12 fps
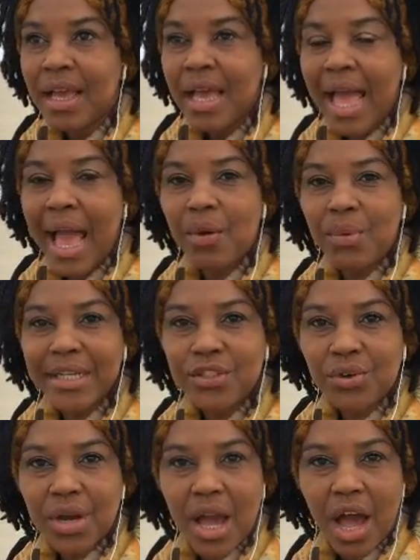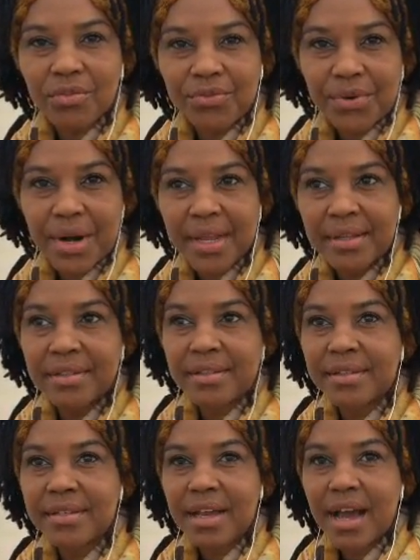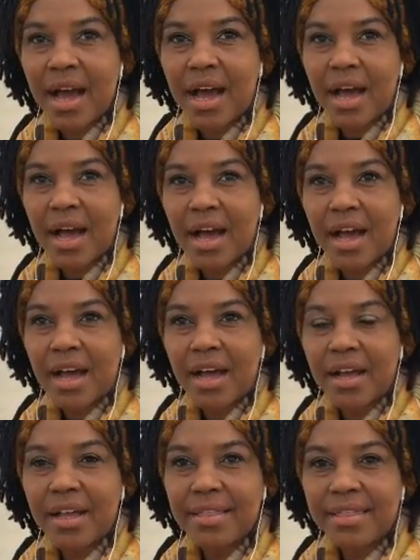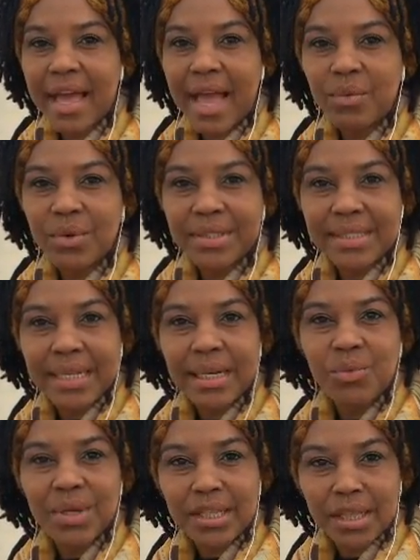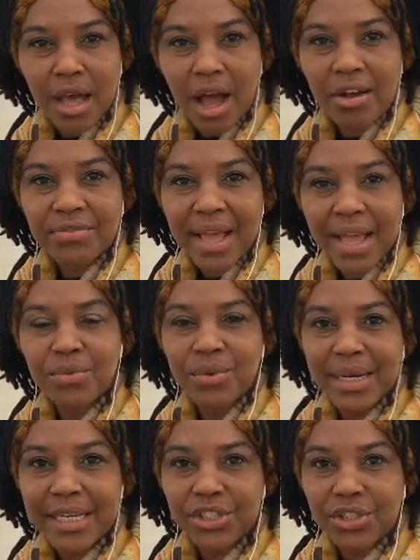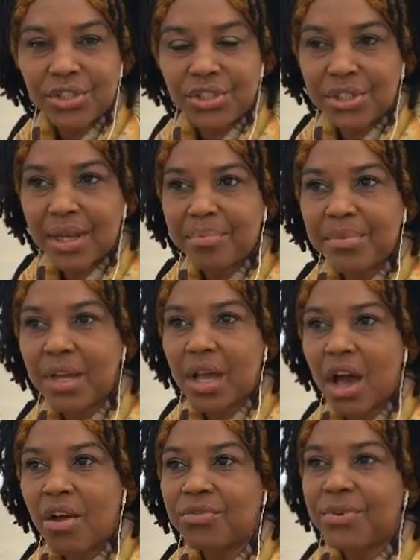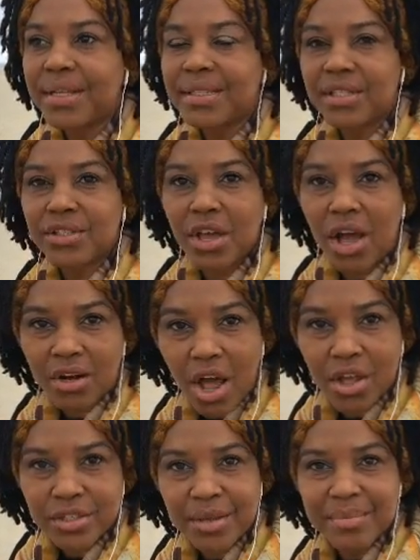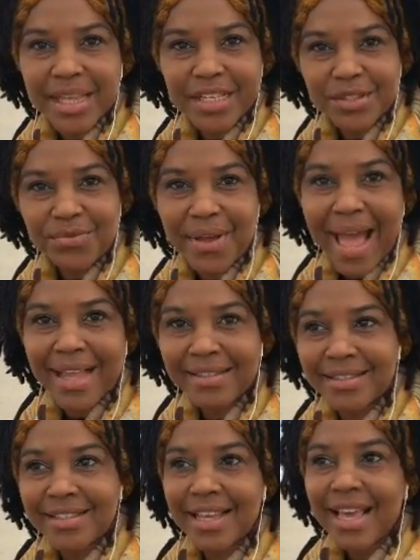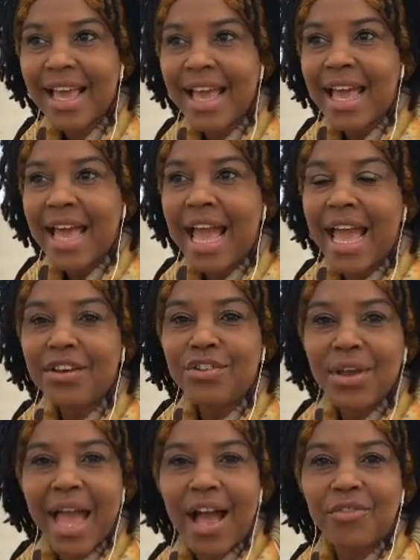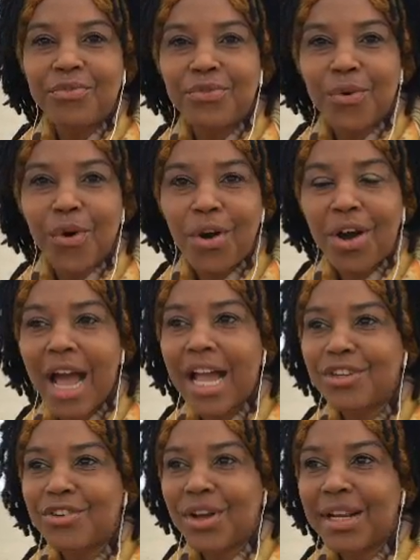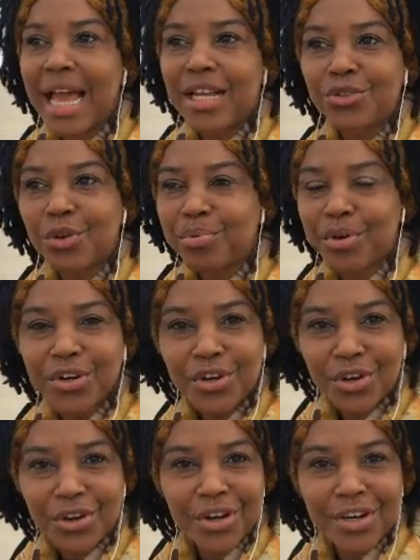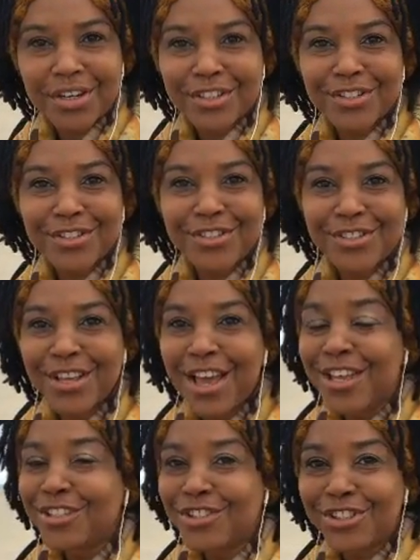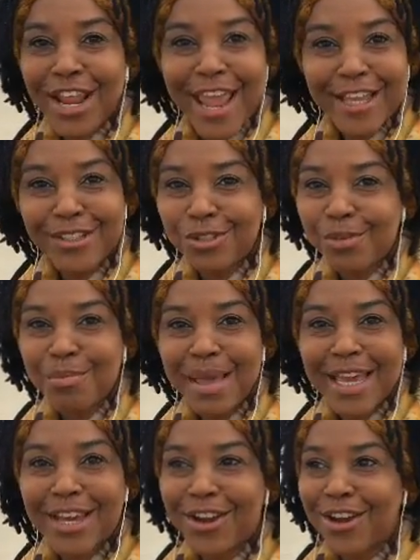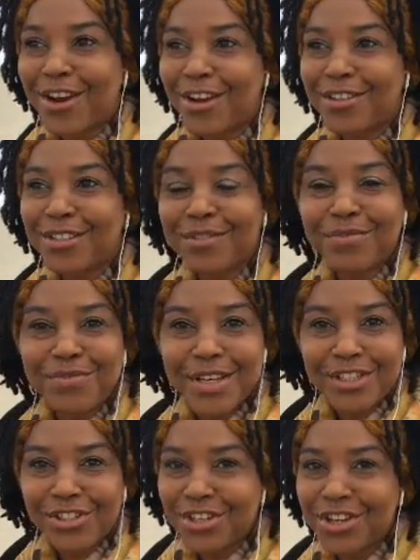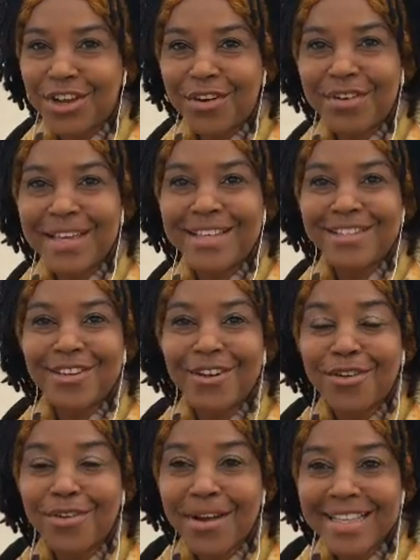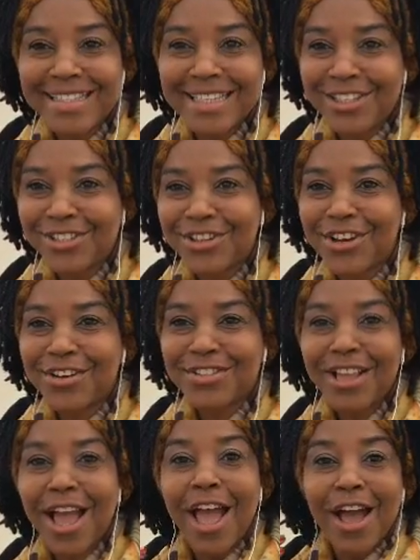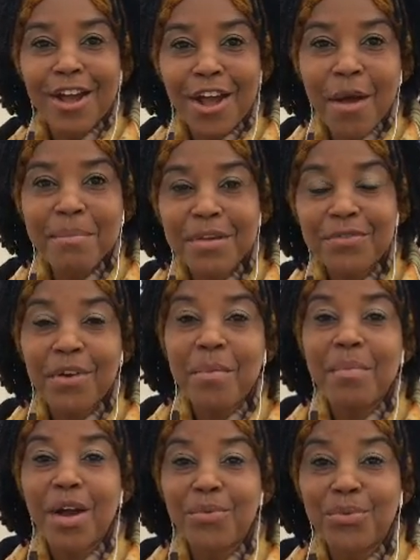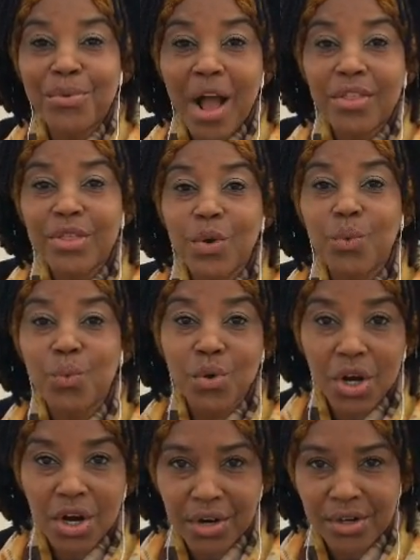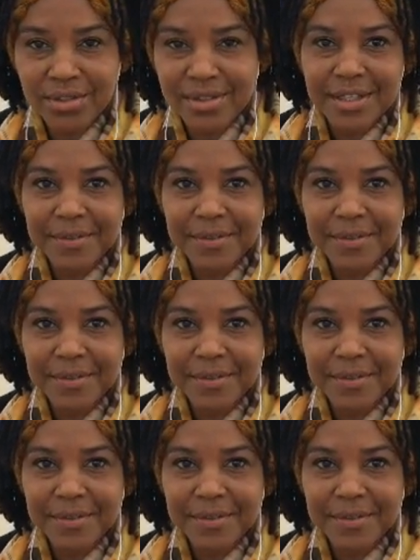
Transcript: I went to a conference that was dealing with love and relationship. The conference is called Awesomeness Fest. And you have 400 entrepreneurs, change makers, visionaries, great teachers coming from around the world